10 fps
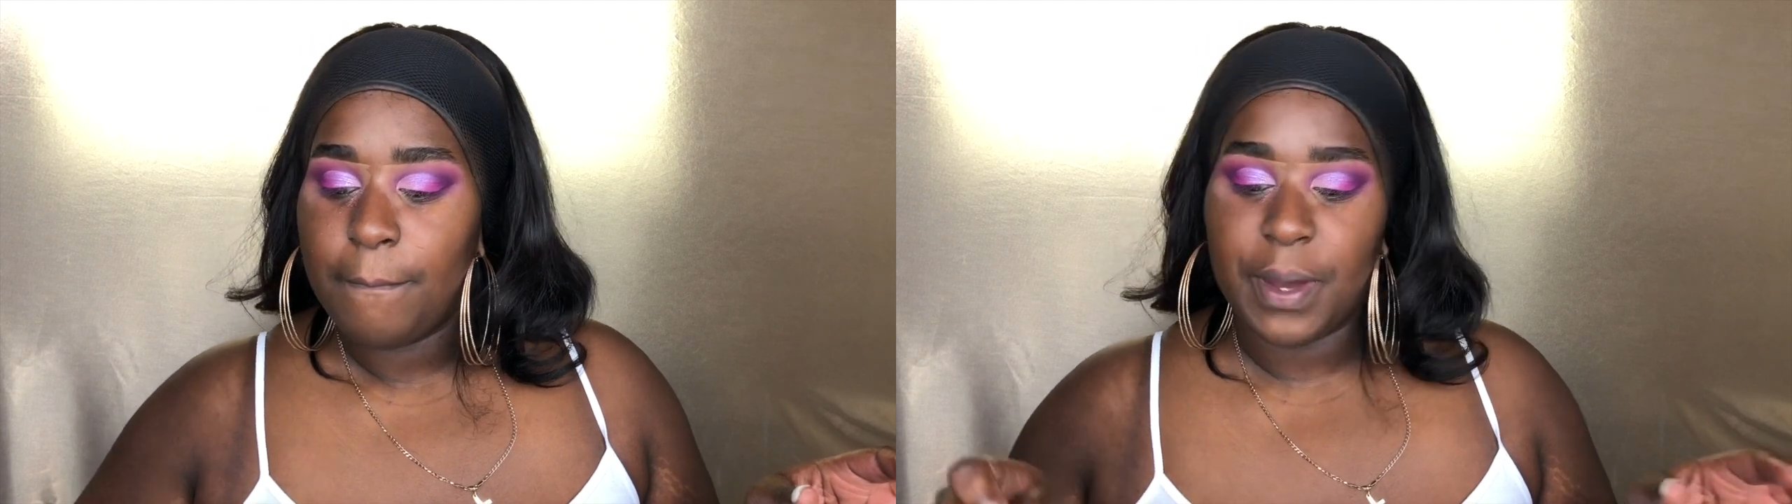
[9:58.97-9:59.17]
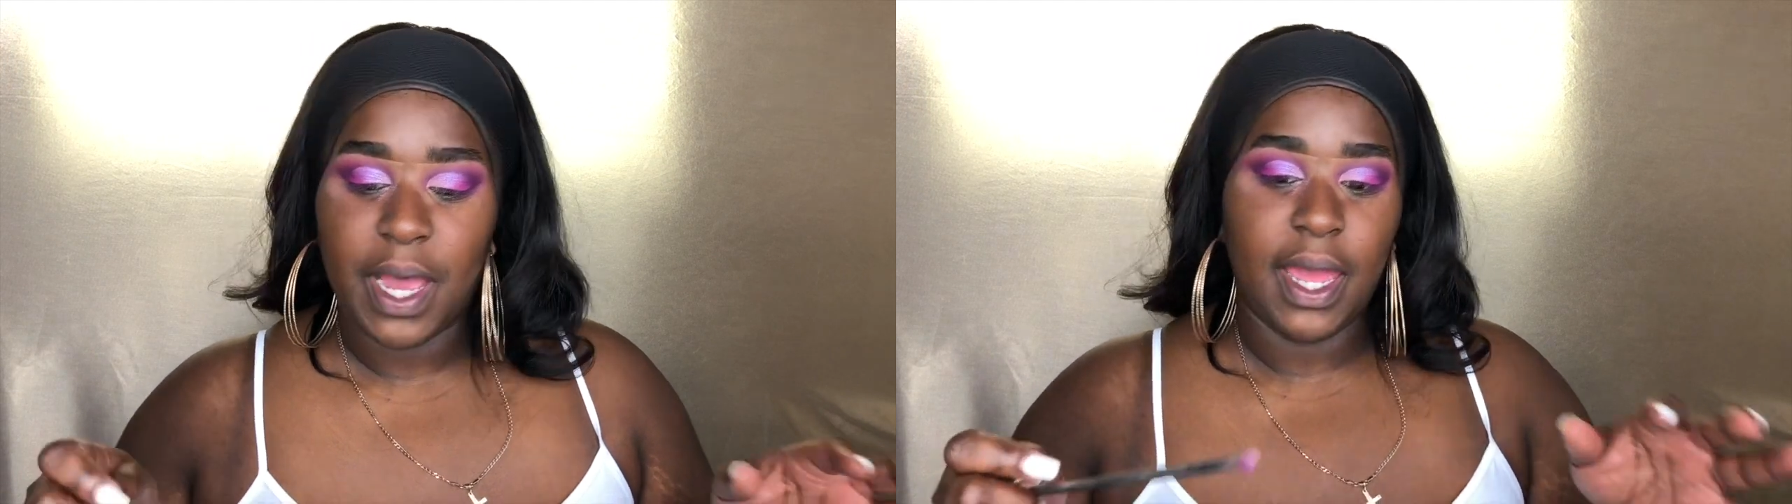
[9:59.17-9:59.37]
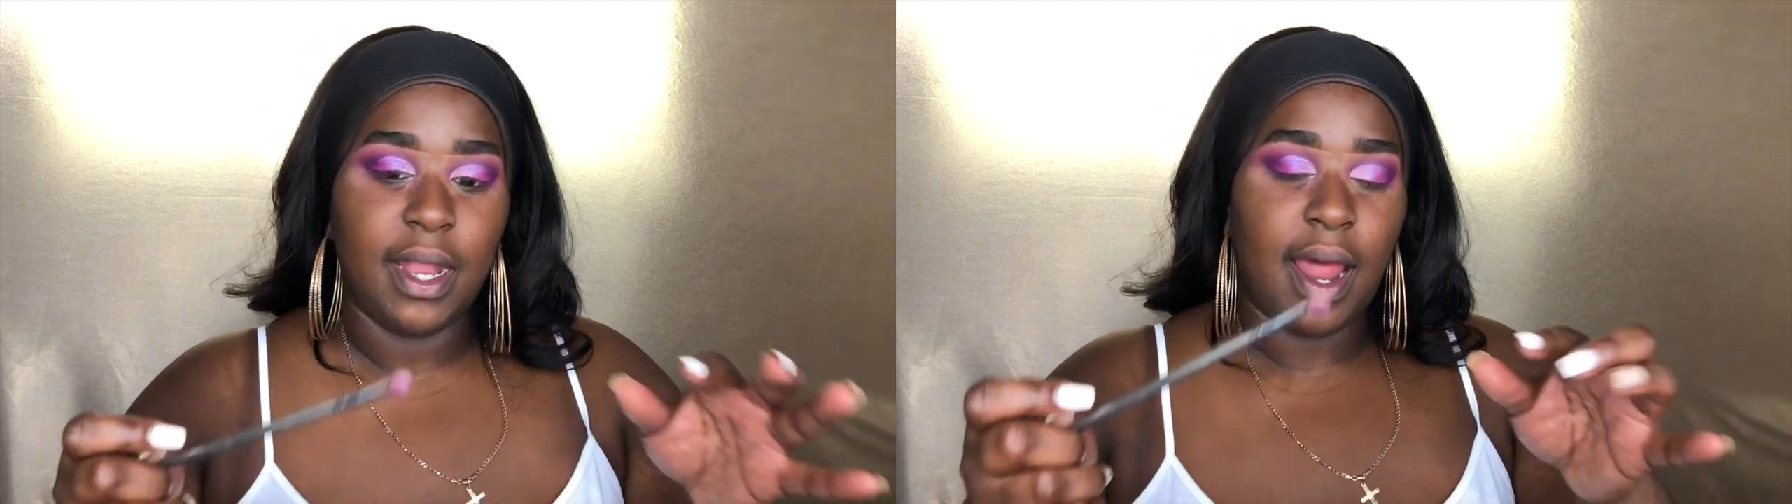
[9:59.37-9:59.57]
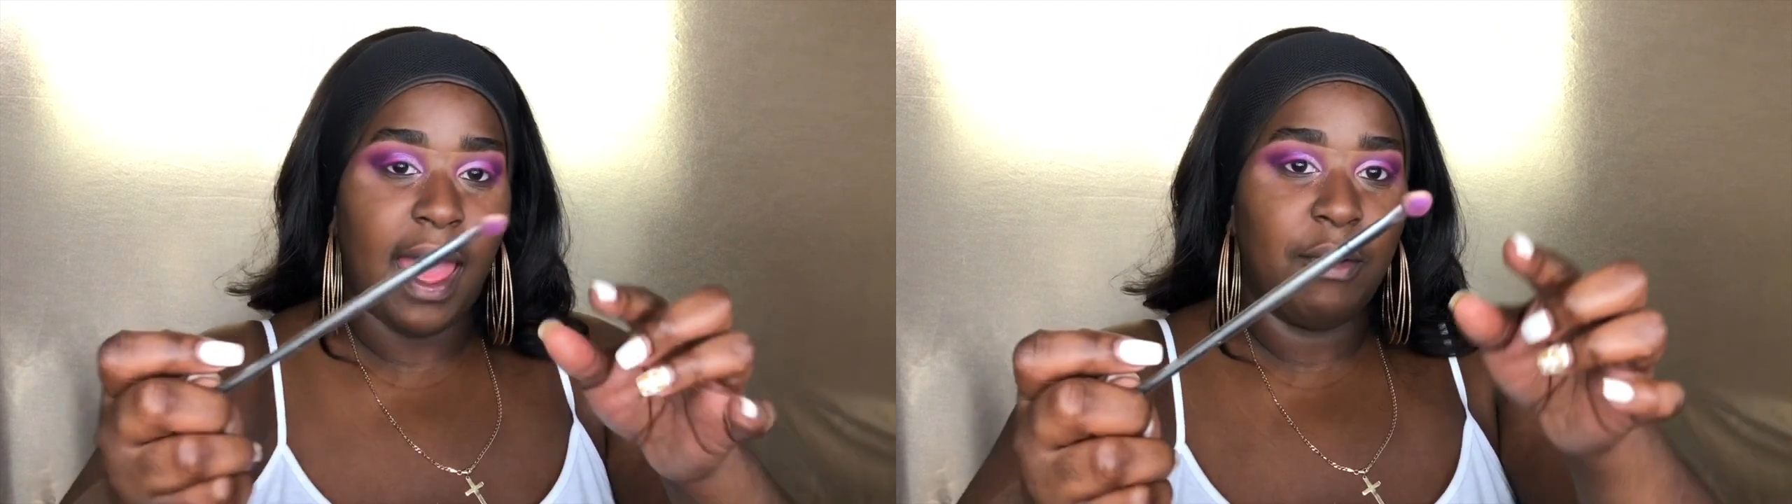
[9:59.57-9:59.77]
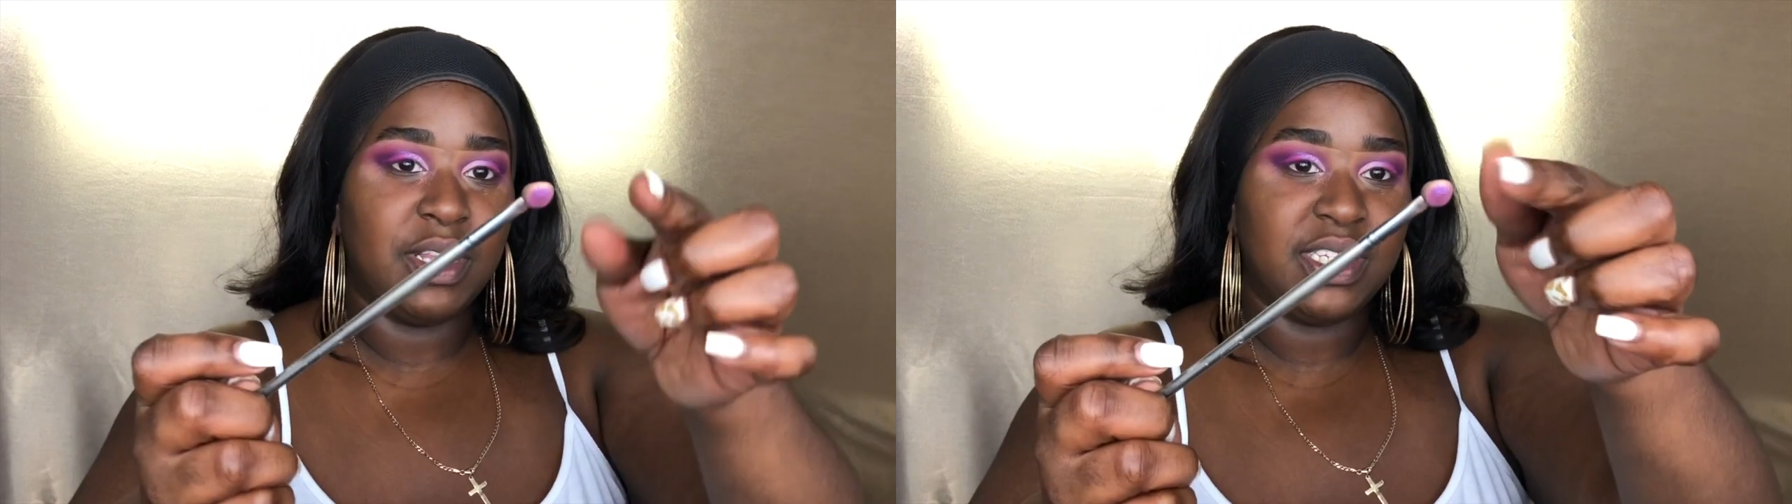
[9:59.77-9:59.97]
but
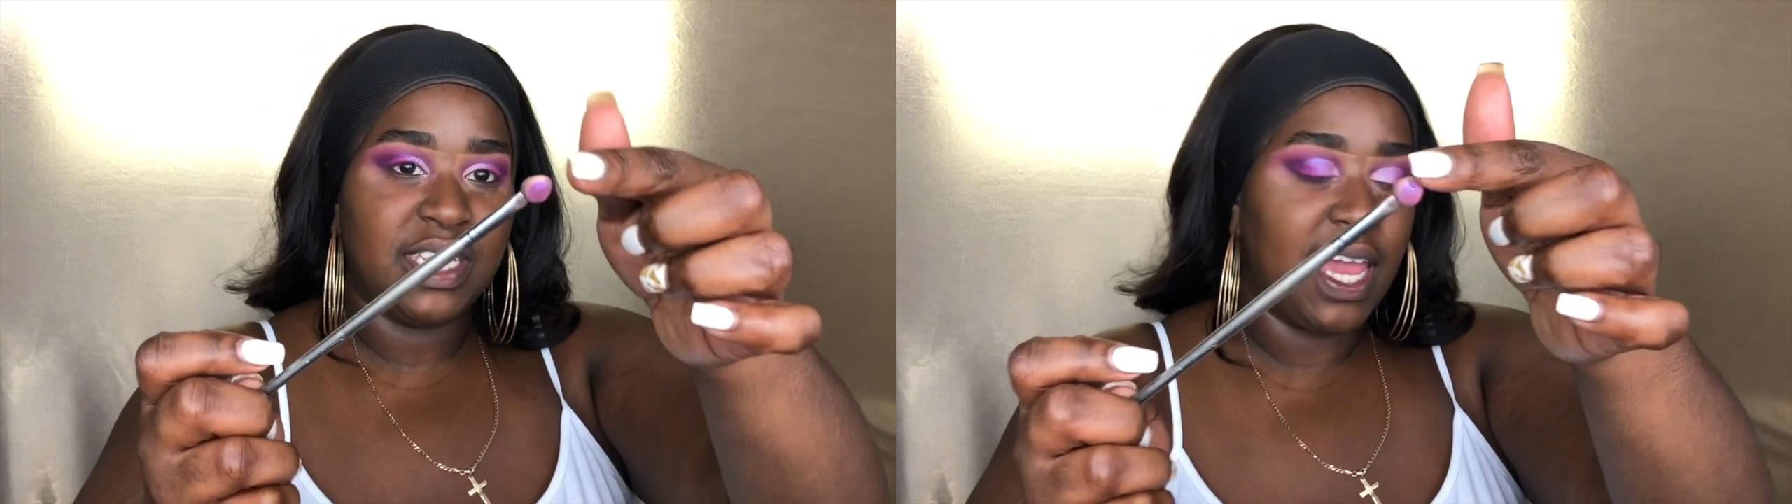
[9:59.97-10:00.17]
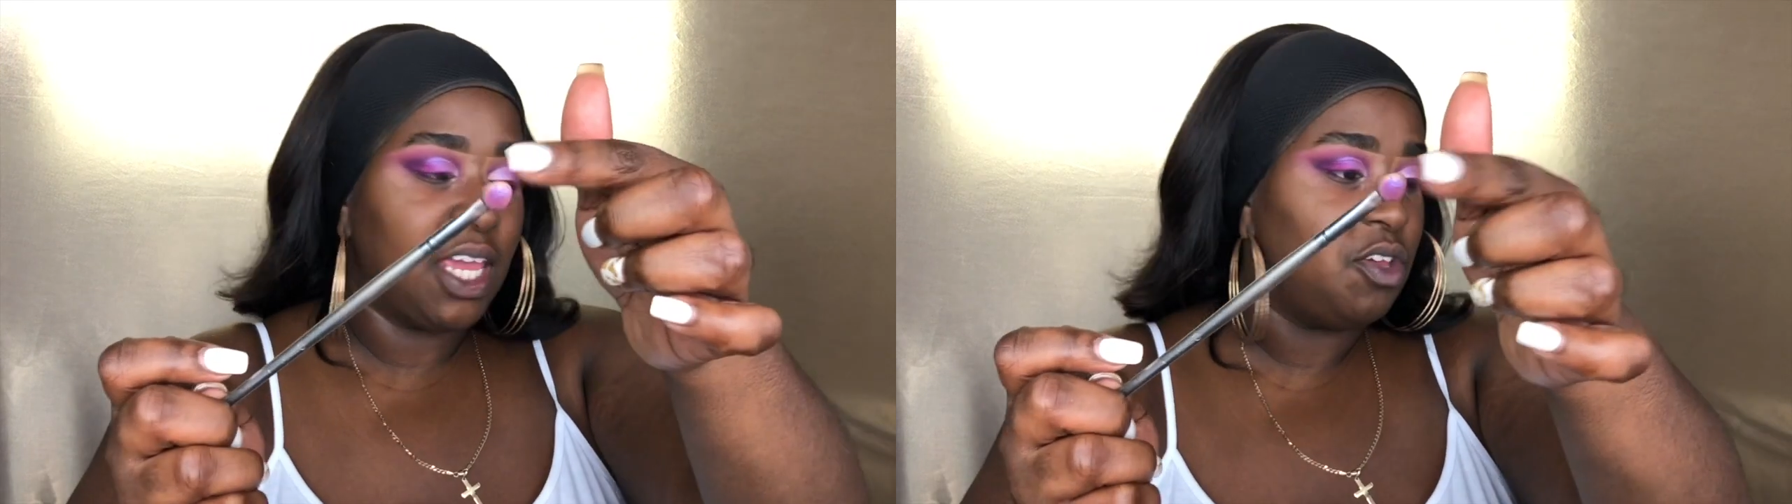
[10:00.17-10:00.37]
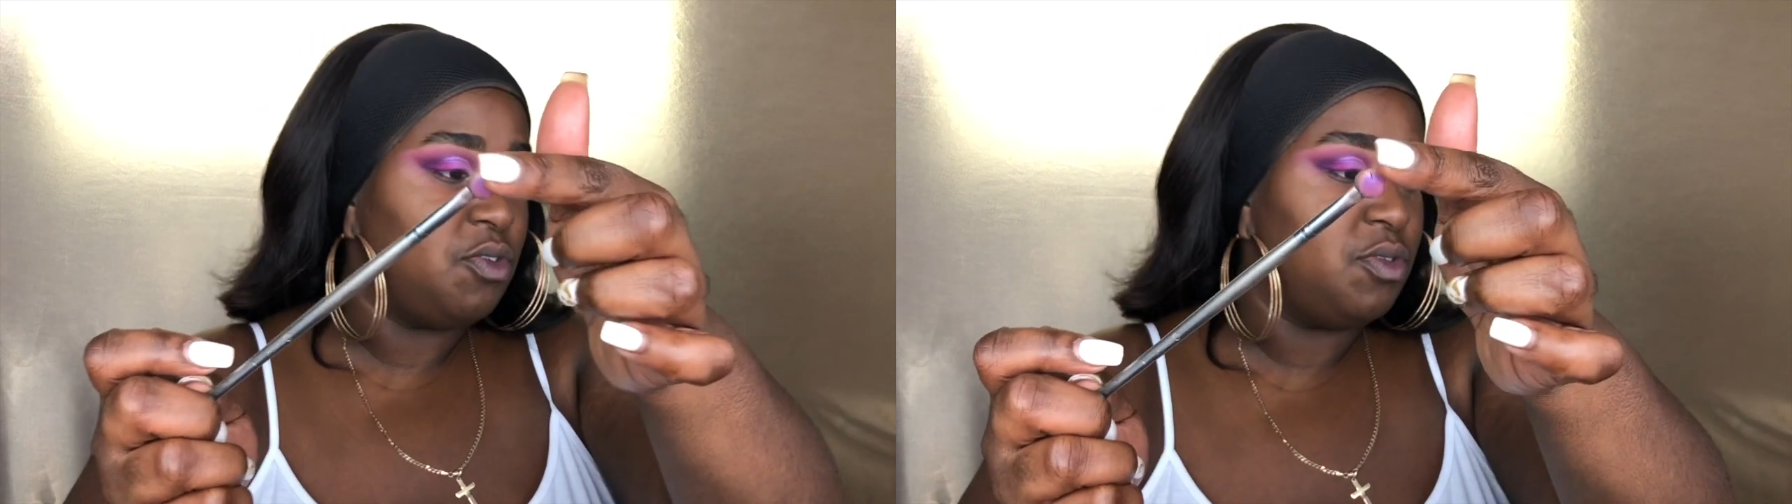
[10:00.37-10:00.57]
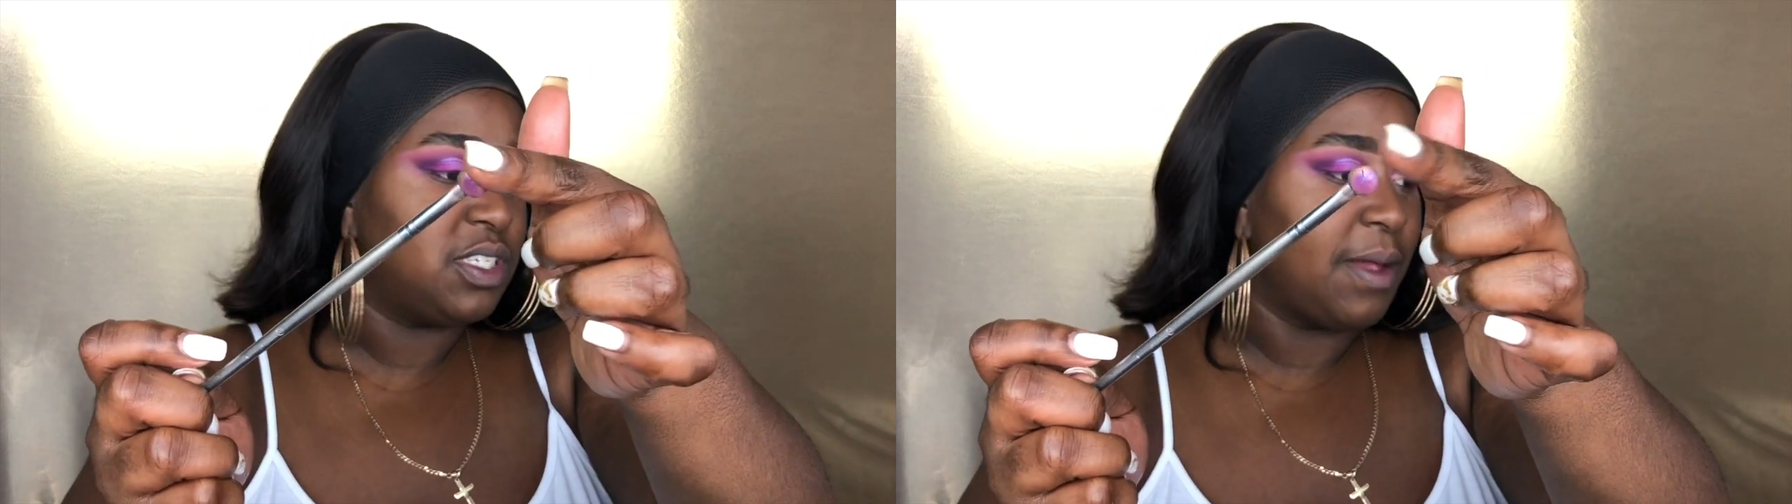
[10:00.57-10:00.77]
I would say use